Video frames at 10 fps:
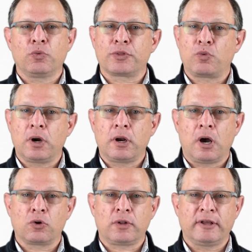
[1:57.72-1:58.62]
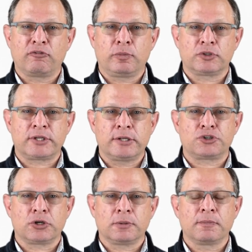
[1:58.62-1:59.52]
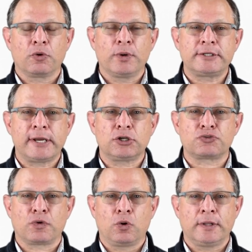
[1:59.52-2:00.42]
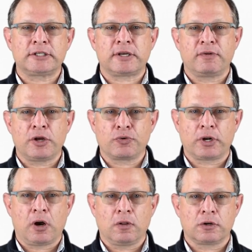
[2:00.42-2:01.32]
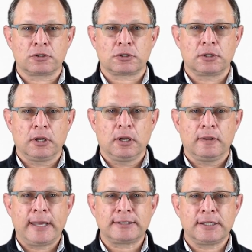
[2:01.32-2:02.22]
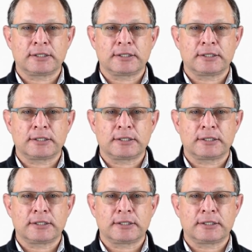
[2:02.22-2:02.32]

with one autoclavable sensor retails for only seven hundred dollars. That's an